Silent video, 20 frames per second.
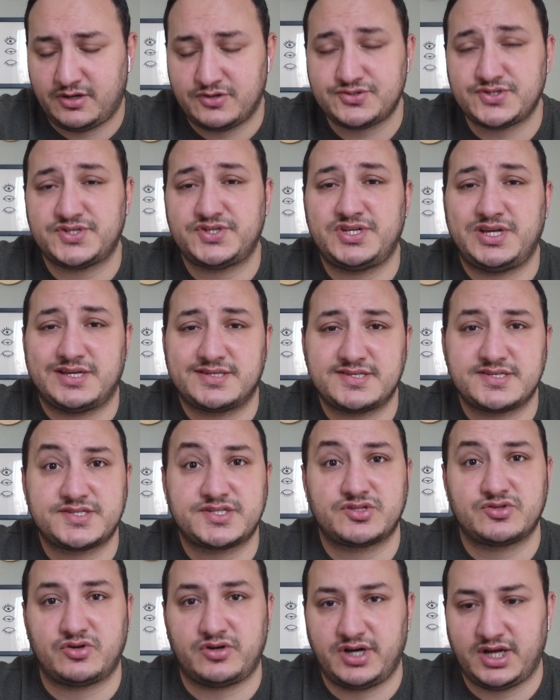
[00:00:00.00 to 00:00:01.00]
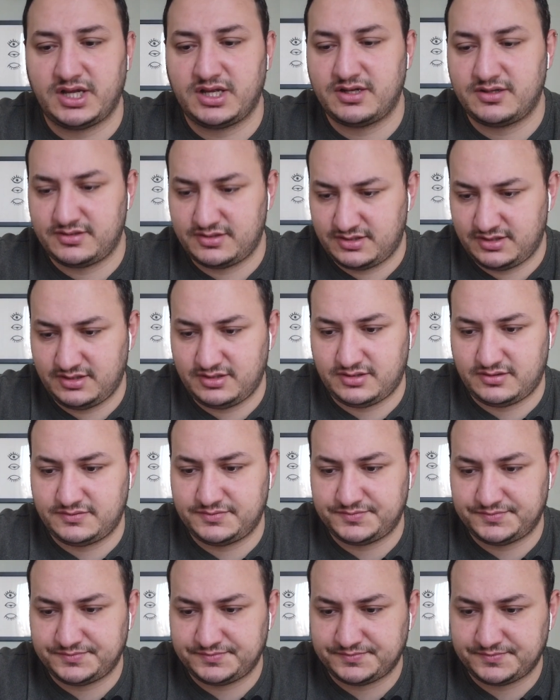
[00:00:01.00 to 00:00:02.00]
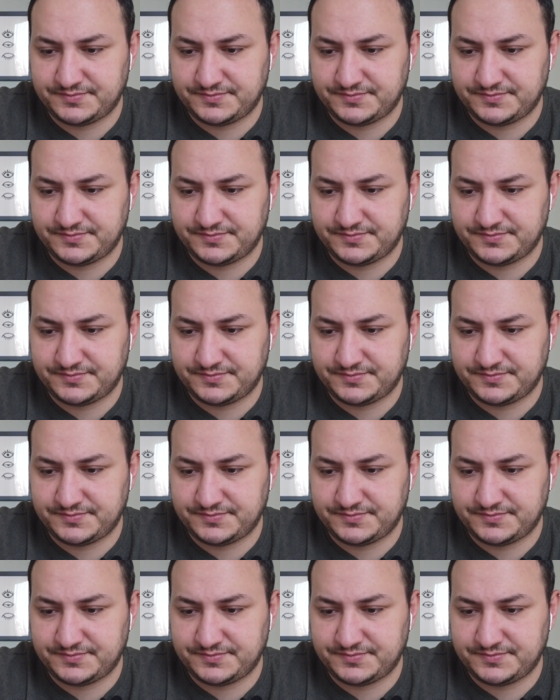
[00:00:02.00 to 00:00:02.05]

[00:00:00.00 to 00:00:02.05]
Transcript: Also, she has a story, you know.